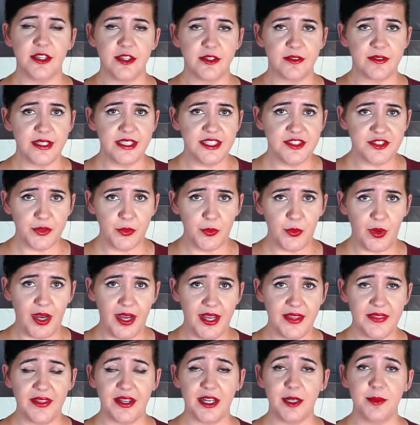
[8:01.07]
Now, the
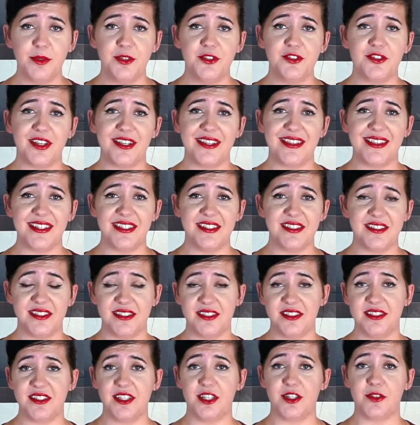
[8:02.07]
reason why that I'm using
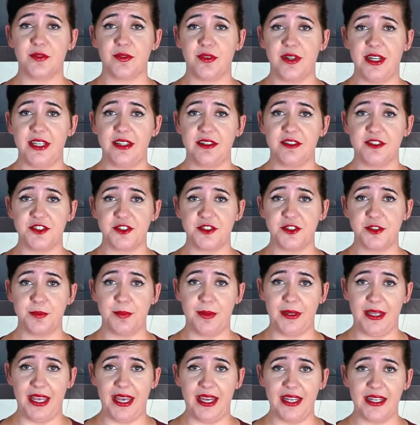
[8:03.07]
this instead of regular
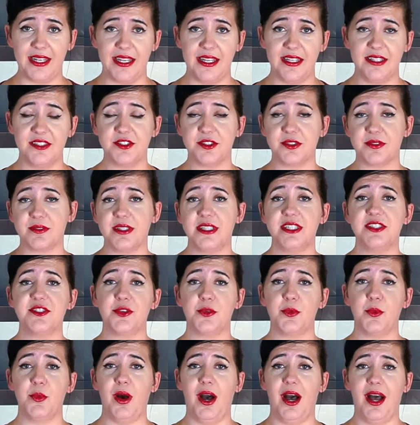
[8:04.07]
spaghetti is a
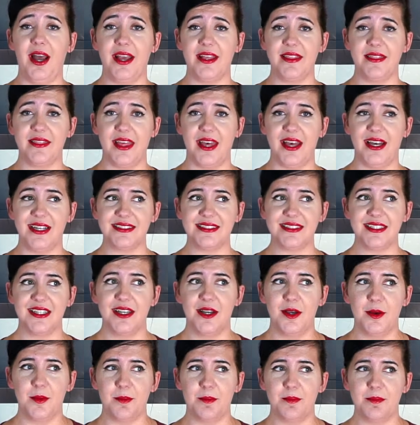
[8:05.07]
reason why
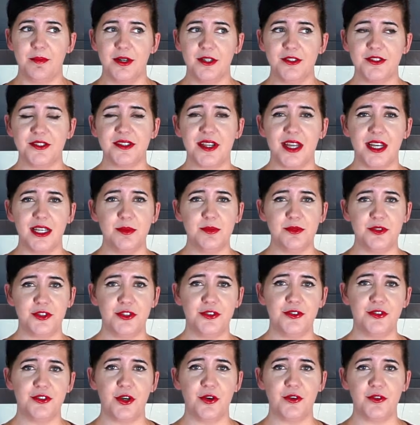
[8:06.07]
that most
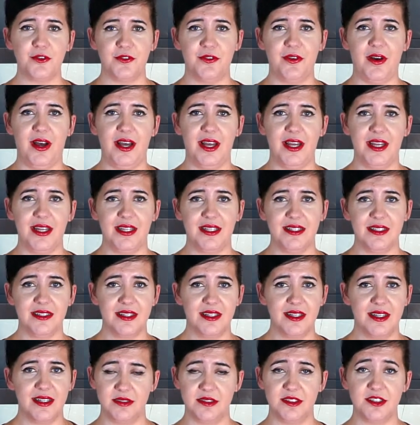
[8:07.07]
times you don't
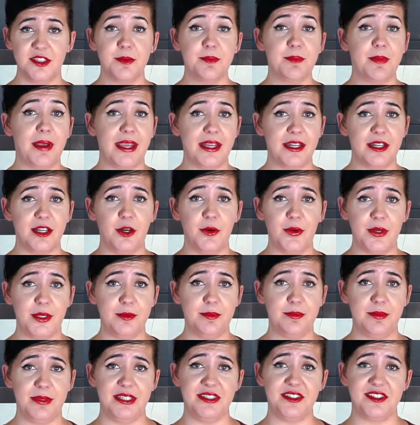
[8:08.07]
find
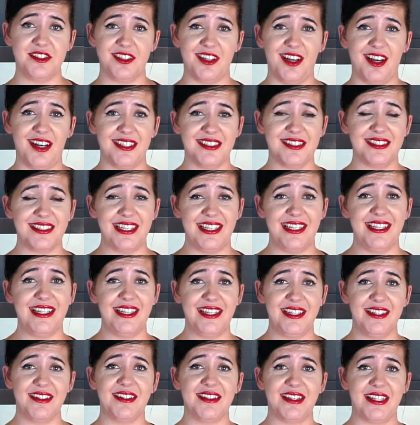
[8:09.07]
tomato and meat sauce
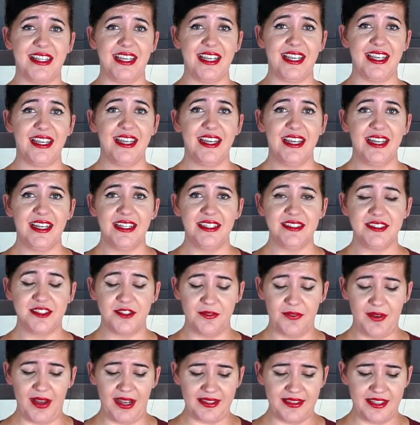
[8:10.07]
in Italy,
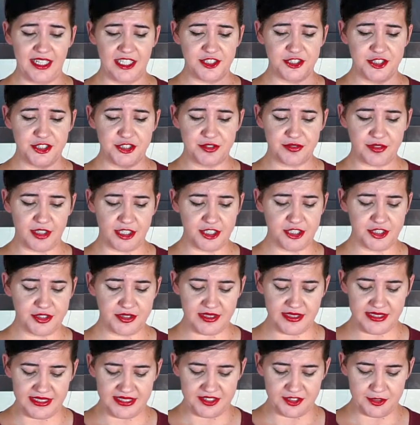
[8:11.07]
is the fact that
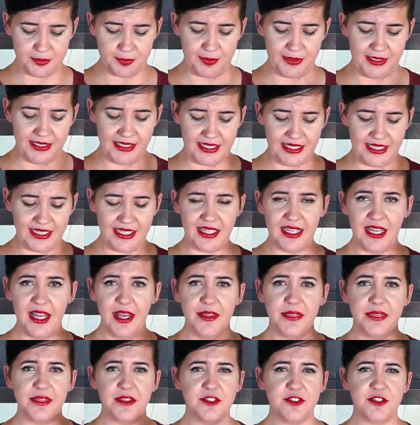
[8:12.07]
structurally
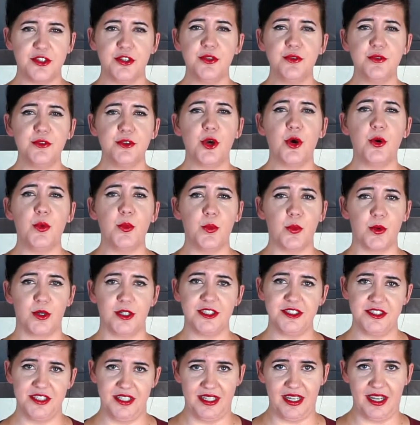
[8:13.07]
speaking, the two
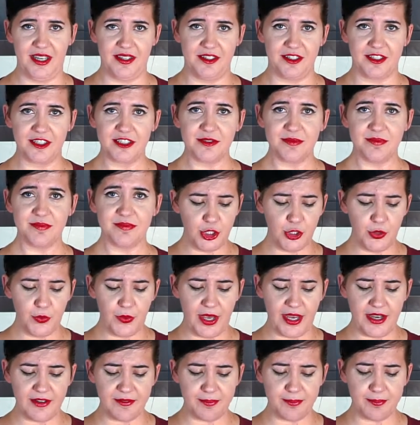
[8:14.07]
don't work together.
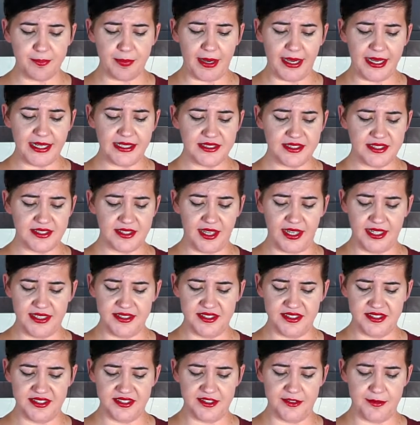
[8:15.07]
You have bite
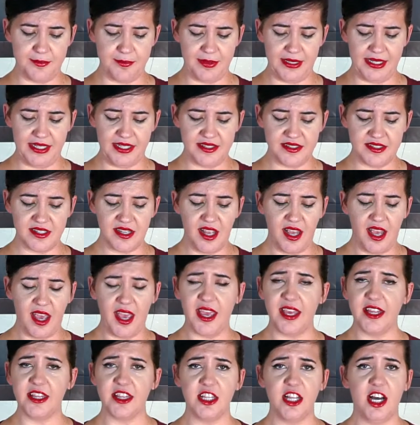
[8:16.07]
sizes of meat
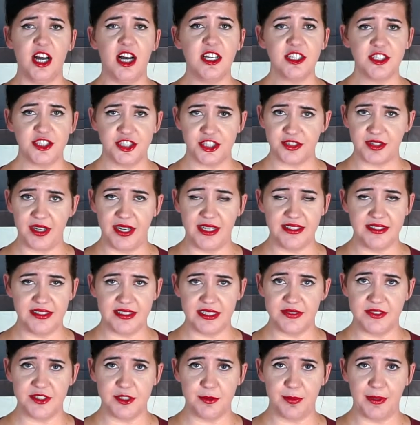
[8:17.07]
and long
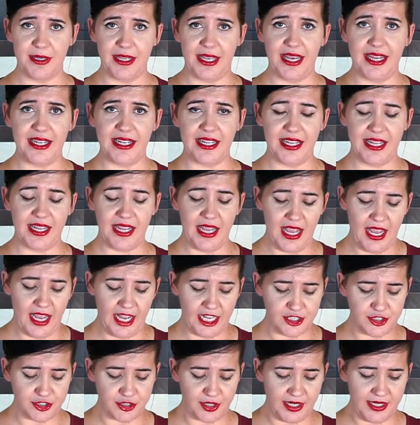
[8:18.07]
strands of spaghetti,
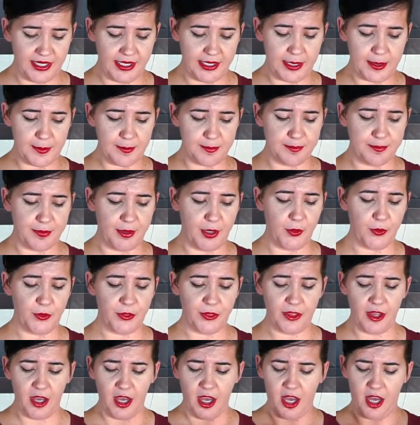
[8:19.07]
and trying to get
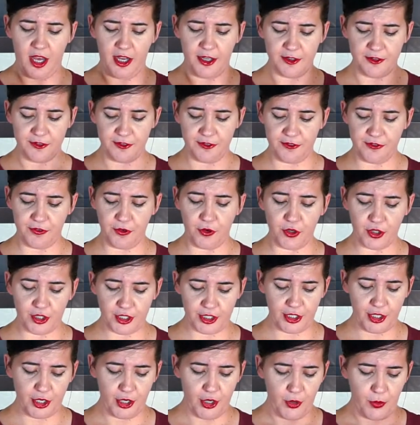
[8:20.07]
both on a
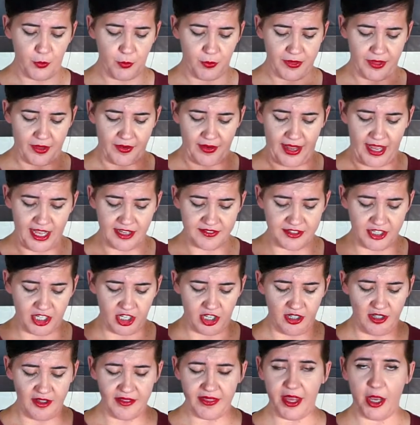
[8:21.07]
fork without
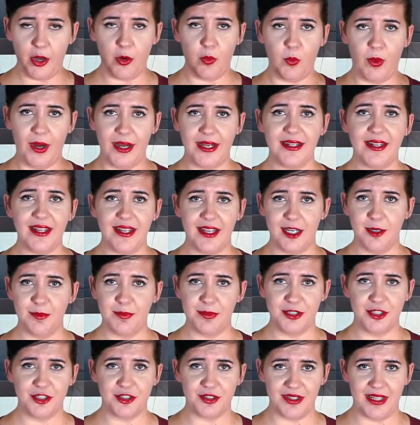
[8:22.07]
having all that
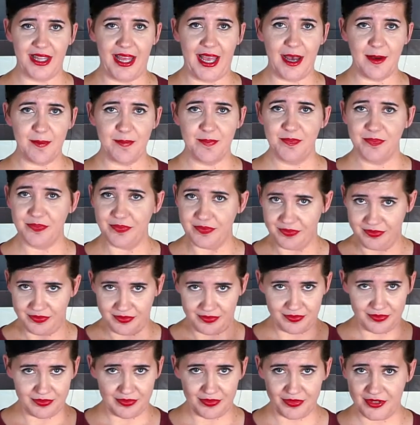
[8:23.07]
winding up in your lap,
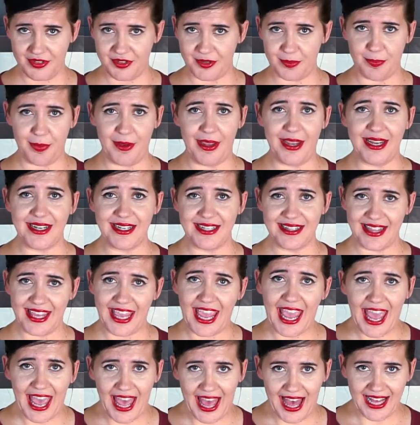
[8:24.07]
it's a pain
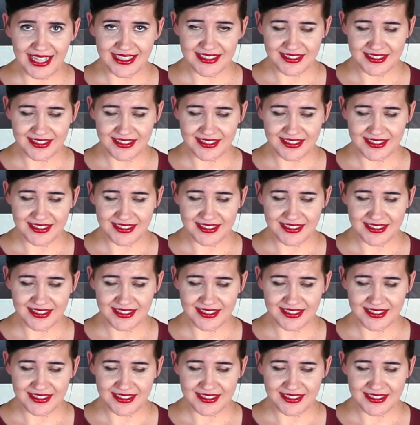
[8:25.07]
in the.